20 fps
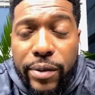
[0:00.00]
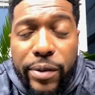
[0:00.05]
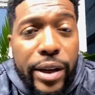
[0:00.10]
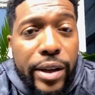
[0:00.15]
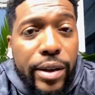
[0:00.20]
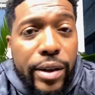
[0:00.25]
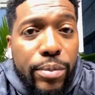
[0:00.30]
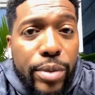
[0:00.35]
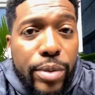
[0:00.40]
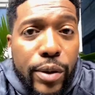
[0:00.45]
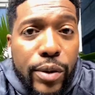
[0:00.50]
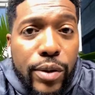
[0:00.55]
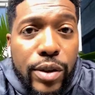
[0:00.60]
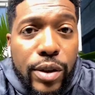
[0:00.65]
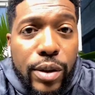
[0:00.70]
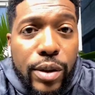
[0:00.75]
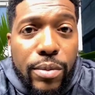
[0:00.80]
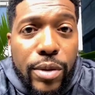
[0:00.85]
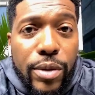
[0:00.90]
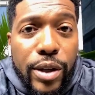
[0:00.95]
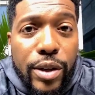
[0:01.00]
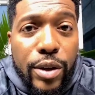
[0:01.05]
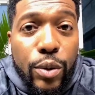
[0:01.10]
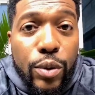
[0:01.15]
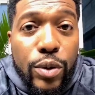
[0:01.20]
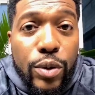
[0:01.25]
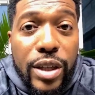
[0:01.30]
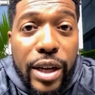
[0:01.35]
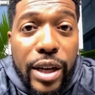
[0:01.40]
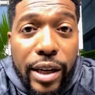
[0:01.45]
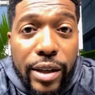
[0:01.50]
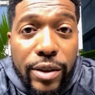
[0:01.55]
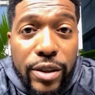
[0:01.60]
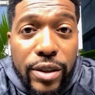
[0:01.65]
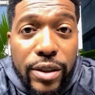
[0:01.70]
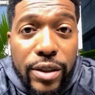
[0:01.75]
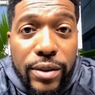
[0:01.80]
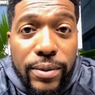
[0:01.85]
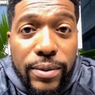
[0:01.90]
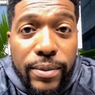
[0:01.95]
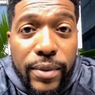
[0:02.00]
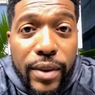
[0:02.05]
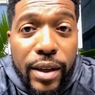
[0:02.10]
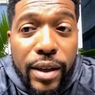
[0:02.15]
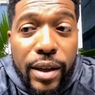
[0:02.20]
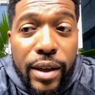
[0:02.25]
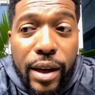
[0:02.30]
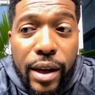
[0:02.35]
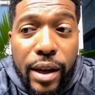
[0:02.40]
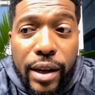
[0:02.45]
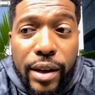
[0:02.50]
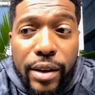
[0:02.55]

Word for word: they've had to build some uh, new stages mm-hmm.